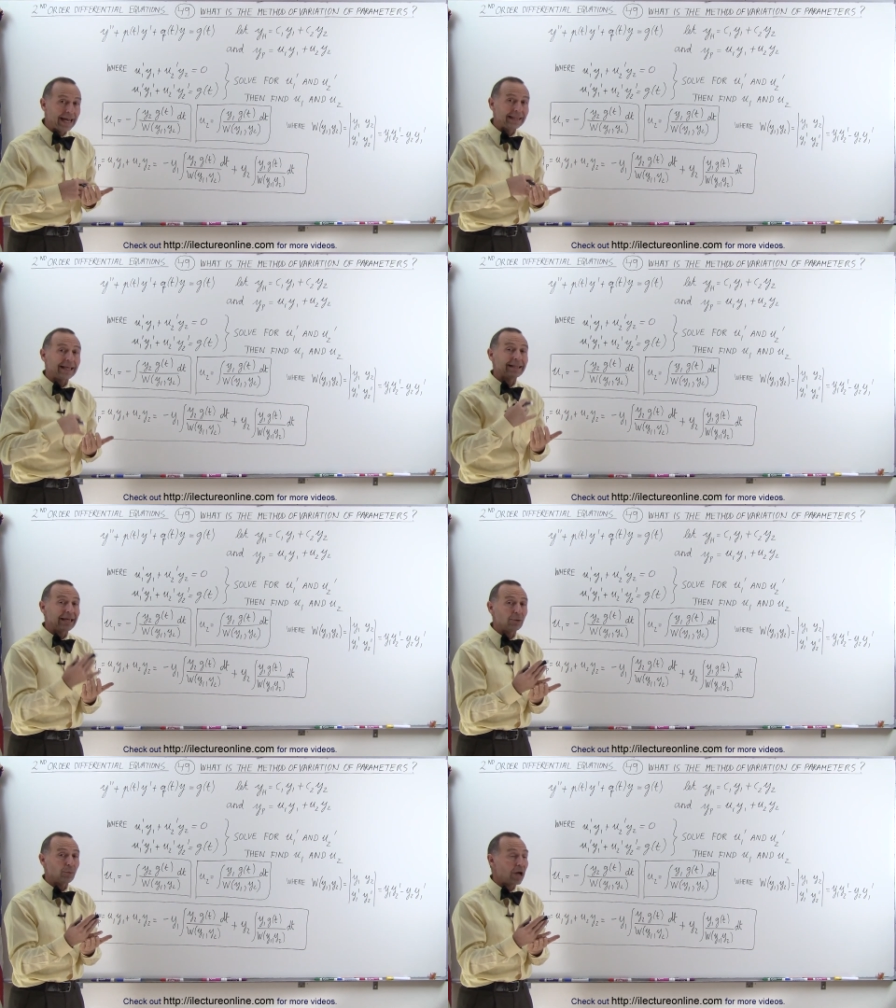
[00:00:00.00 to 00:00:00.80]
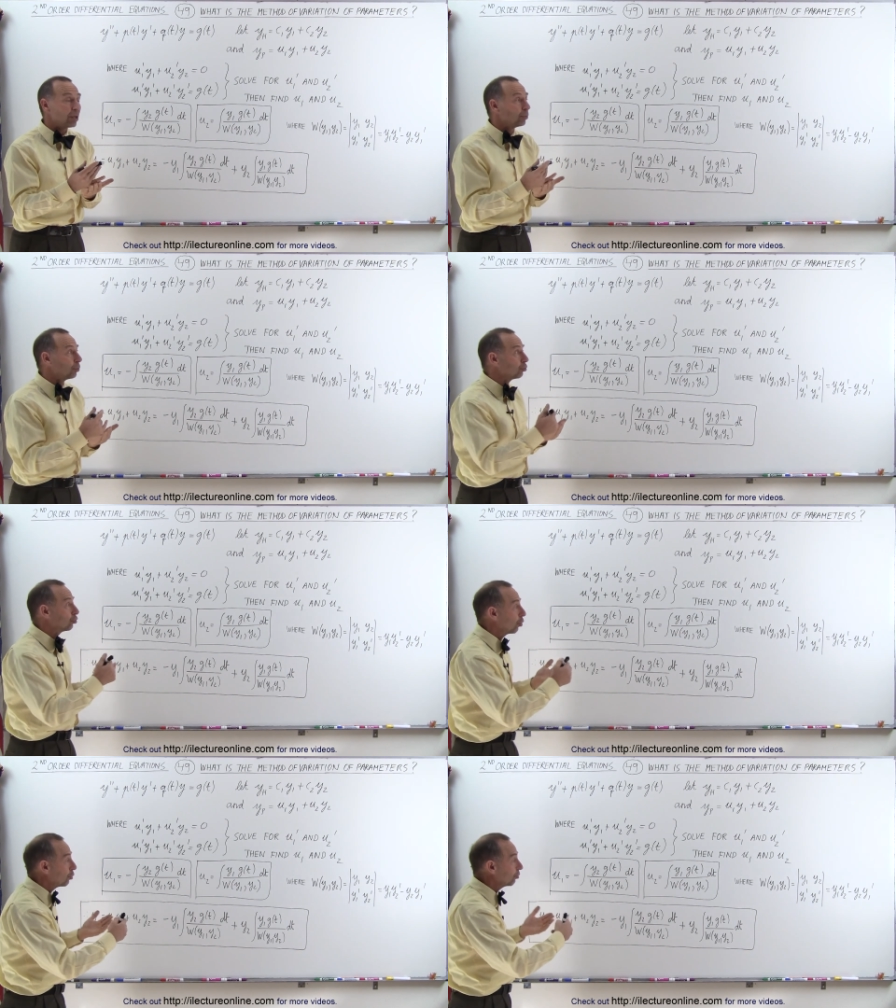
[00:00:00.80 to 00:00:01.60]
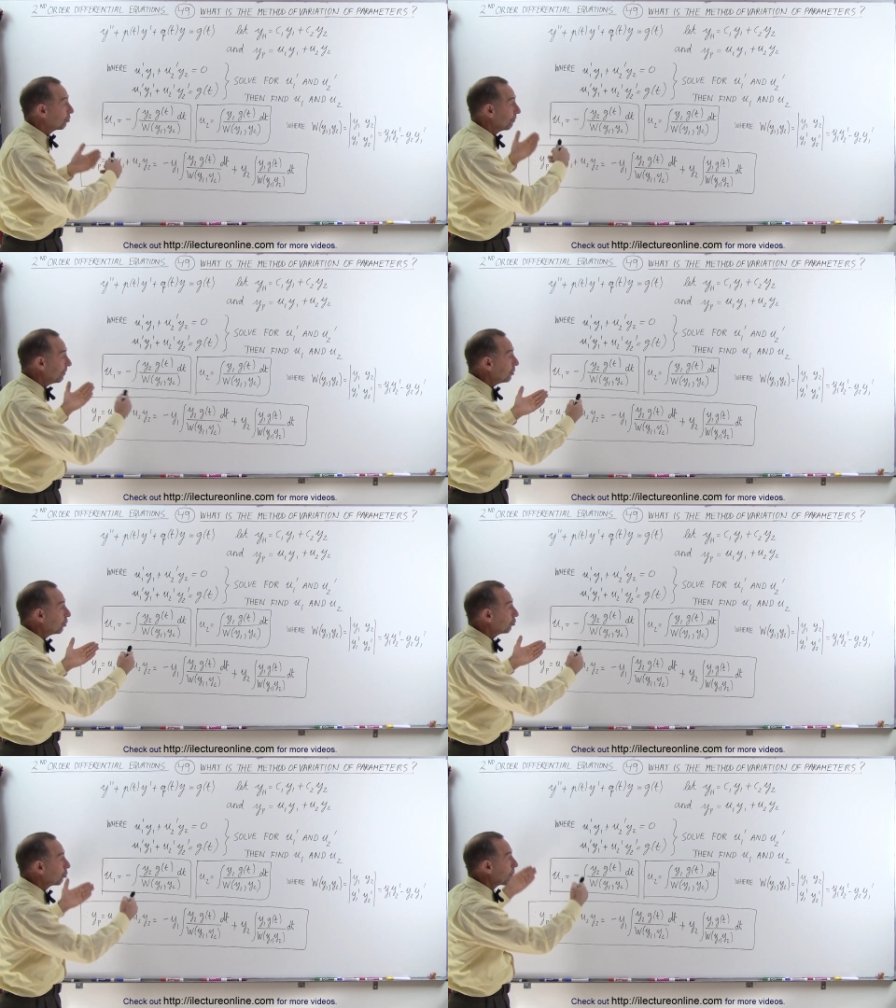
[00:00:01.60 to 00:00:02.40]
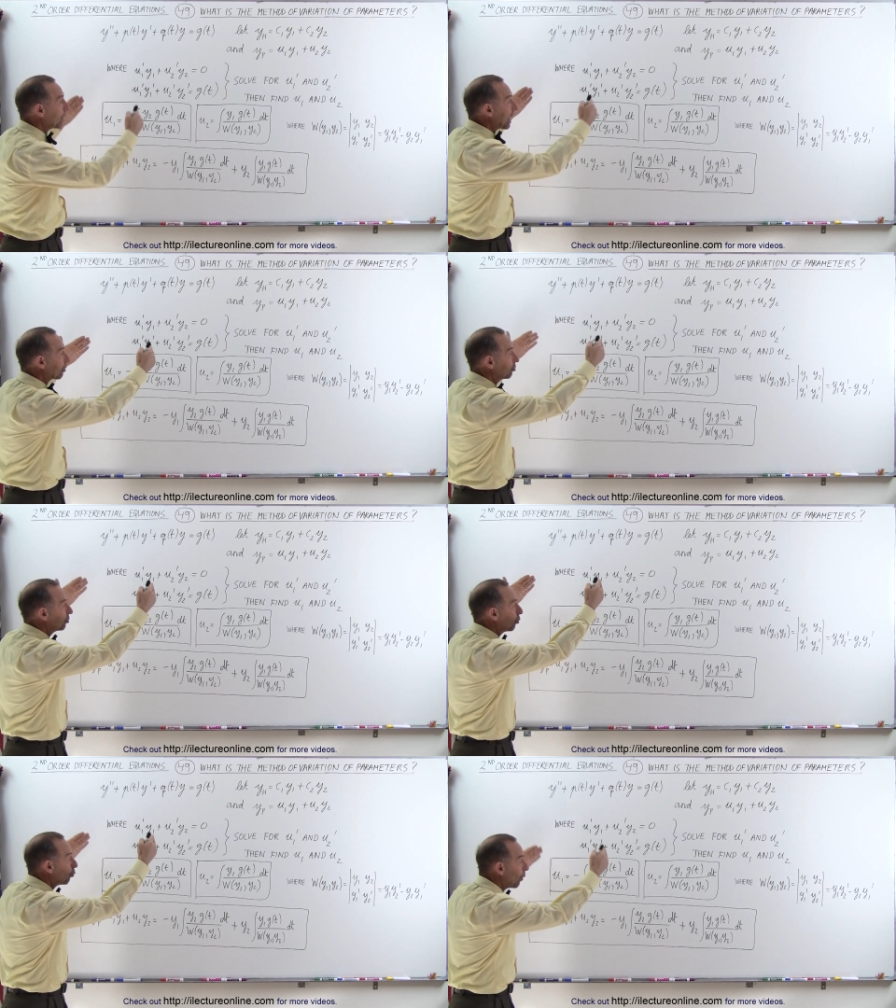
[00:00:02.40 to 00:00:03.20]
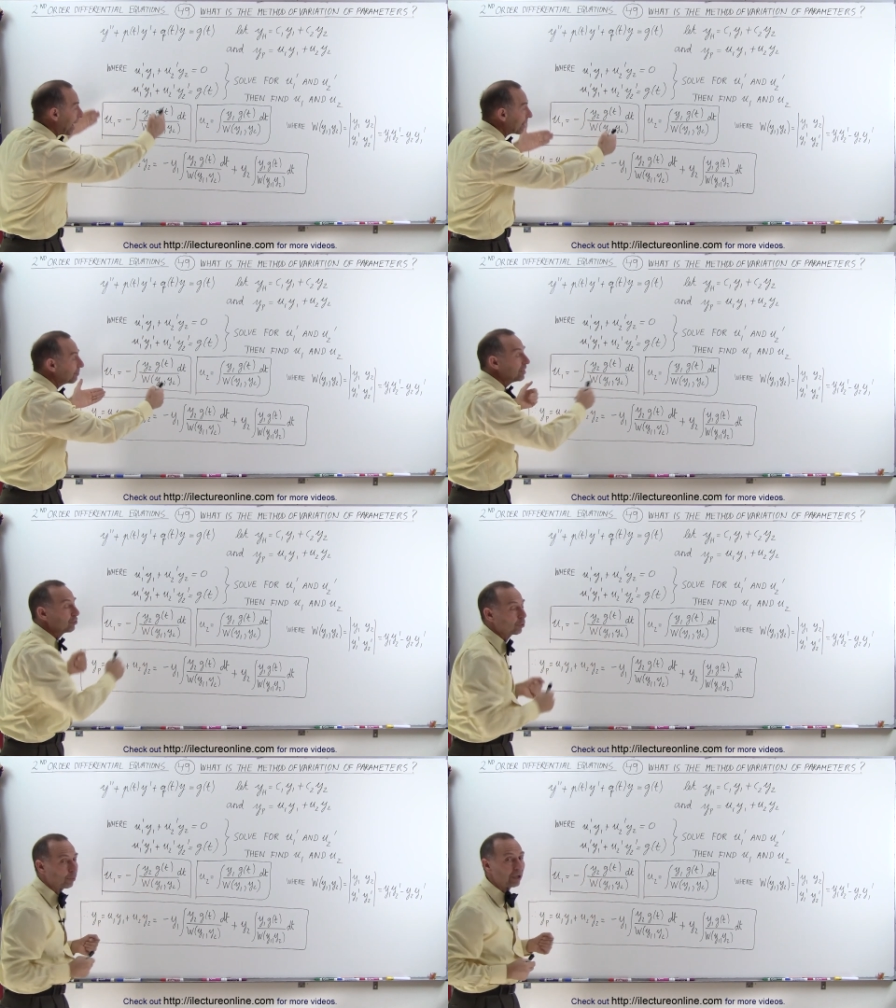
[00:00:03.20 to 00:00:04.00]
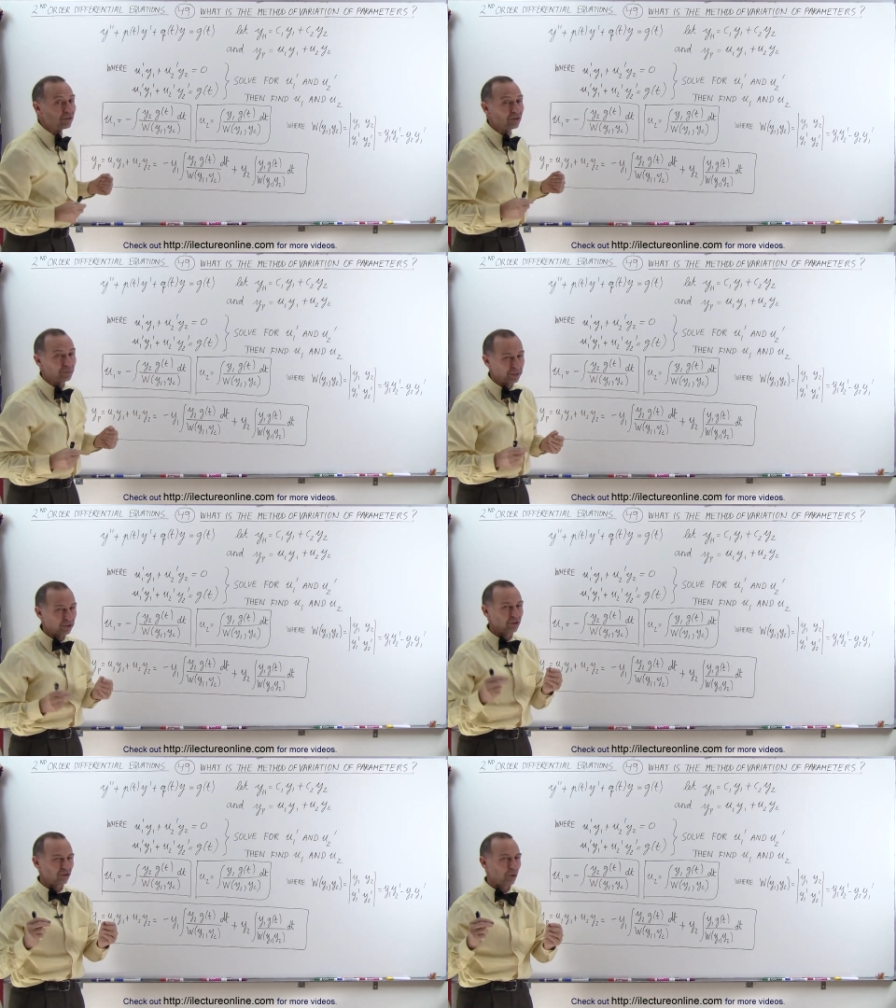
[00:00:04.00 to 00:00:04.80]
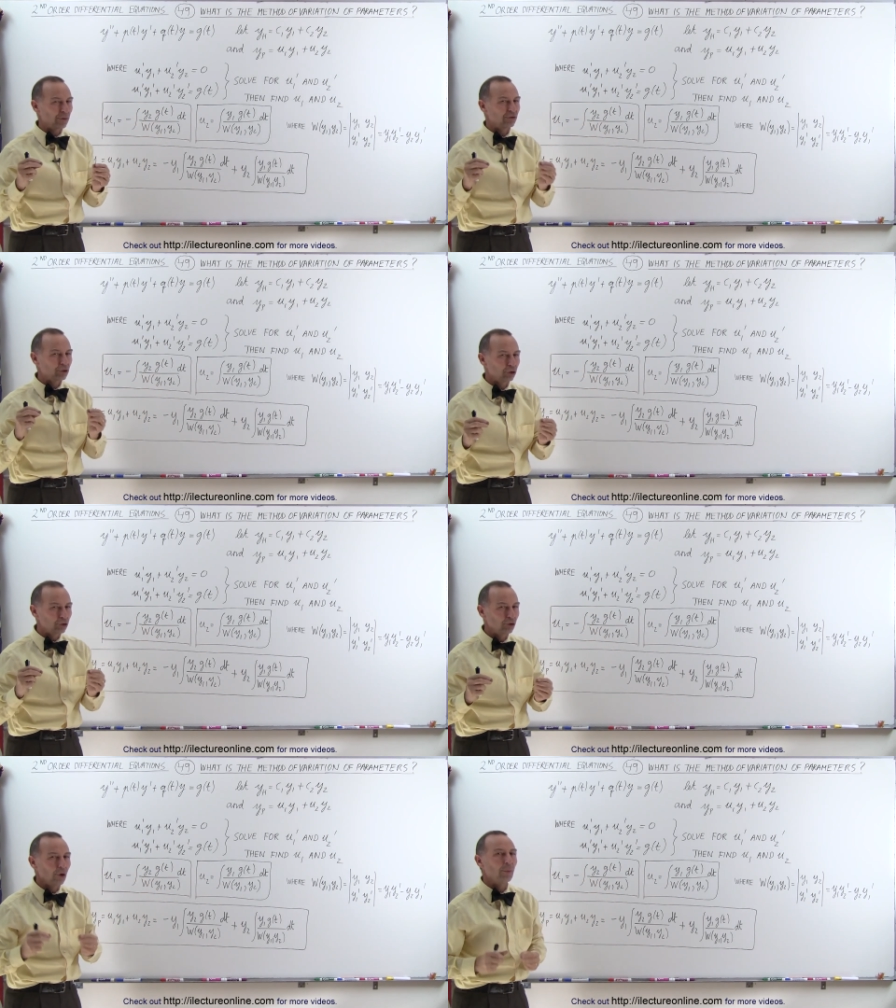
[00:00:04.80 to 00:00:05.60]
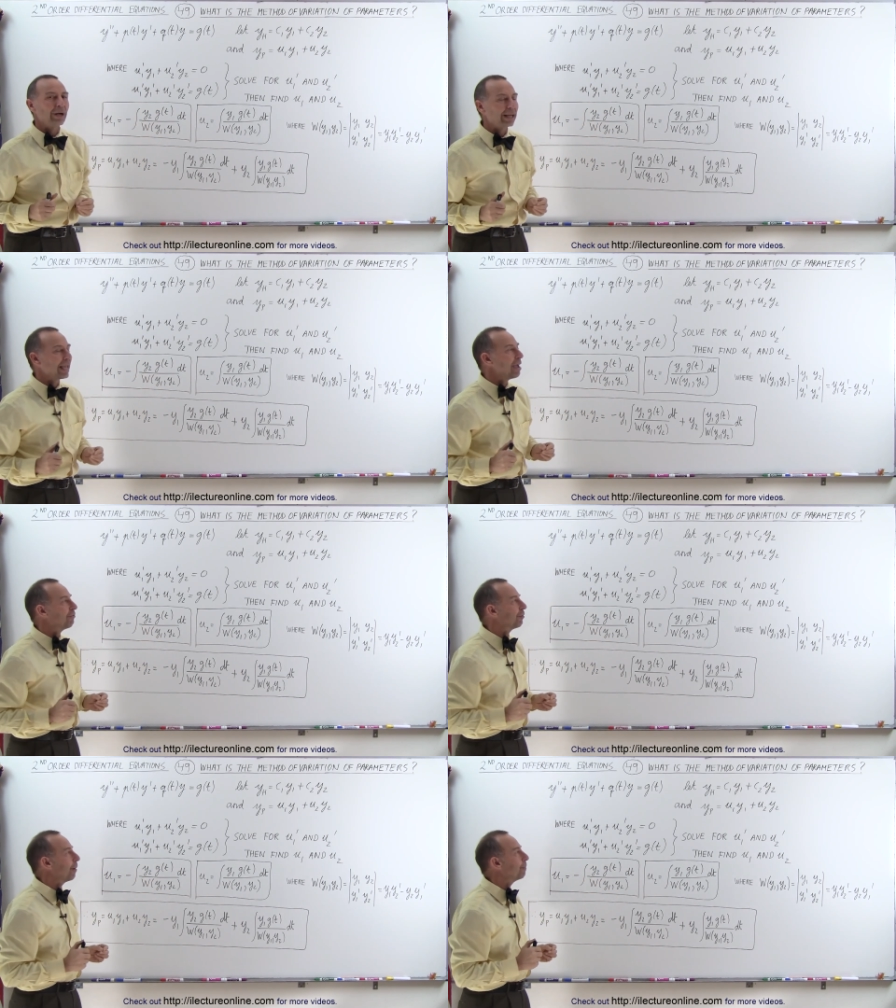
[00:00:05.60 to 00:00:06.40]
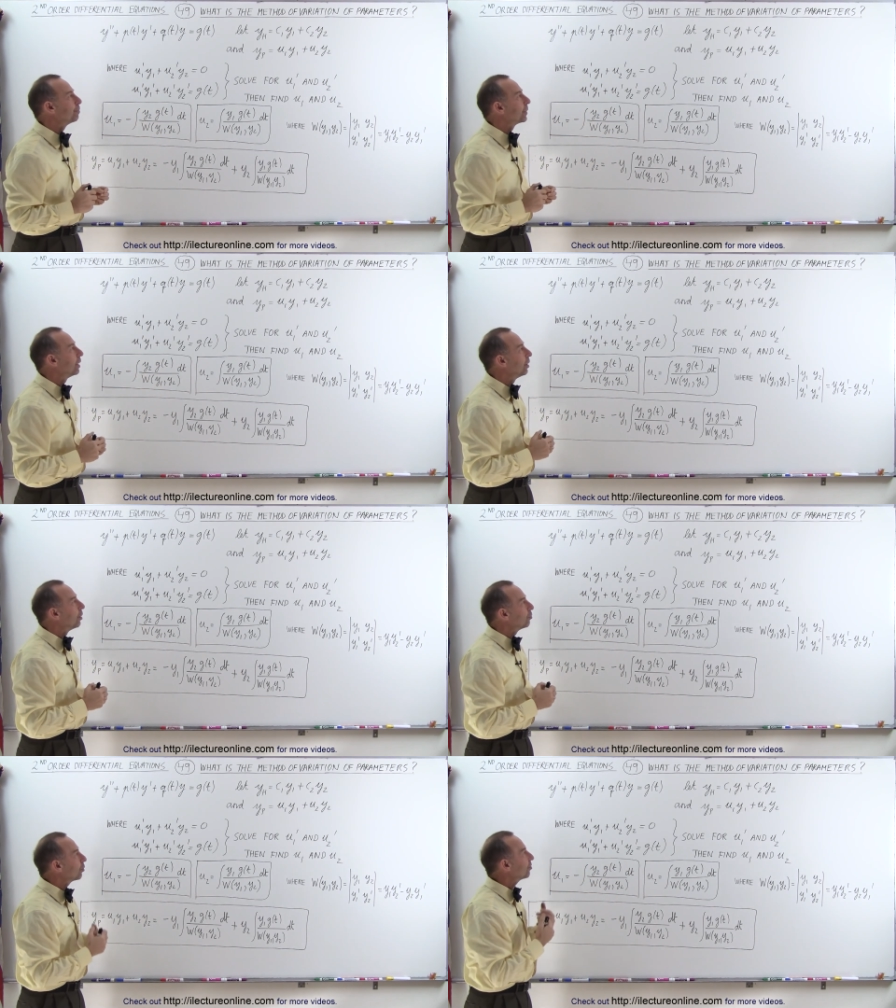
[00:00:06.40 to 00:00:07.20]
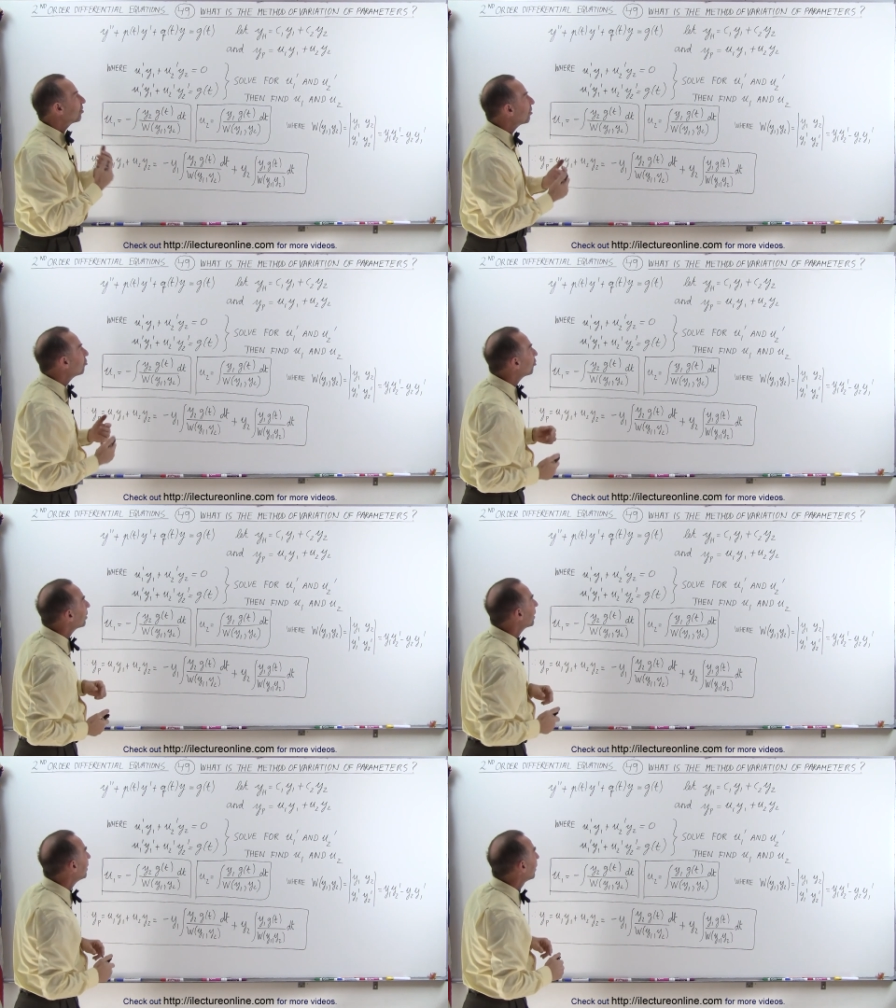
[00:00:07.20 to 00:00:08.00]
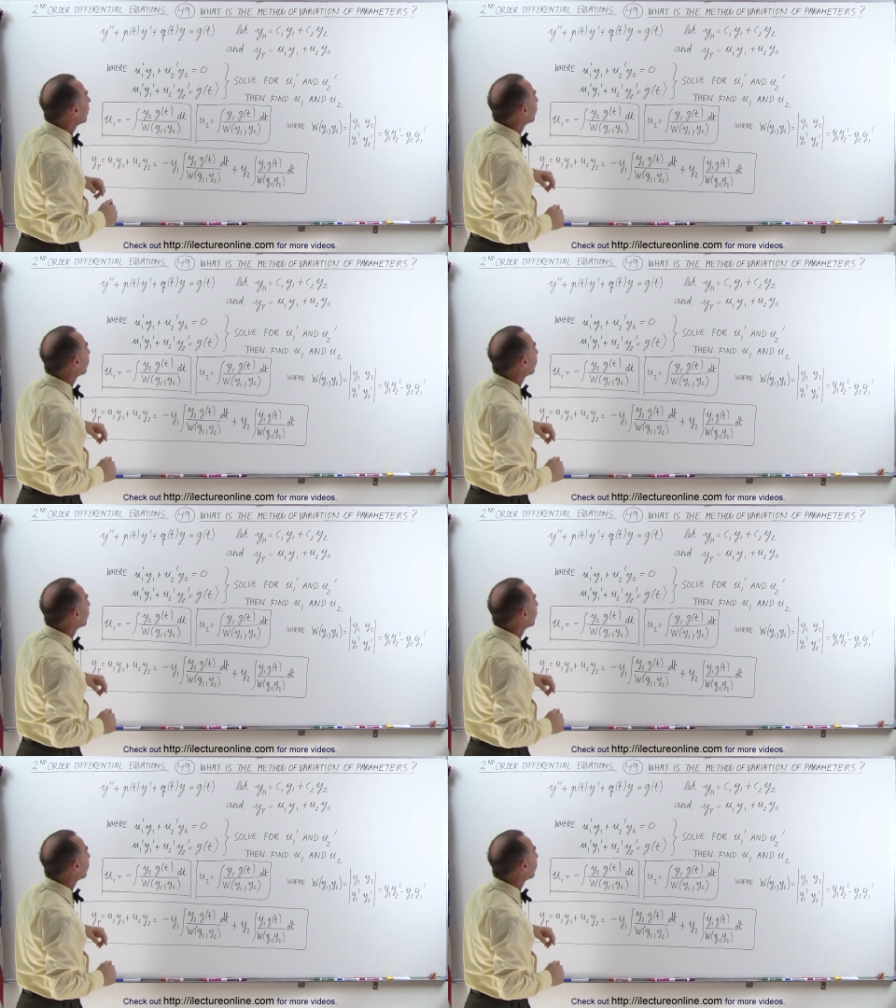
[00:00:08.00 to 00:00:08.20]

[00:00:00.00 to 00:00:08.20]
And then later on, we'll show you some videos where we actually derive these equations because it's always good to know where they came from. So essentially,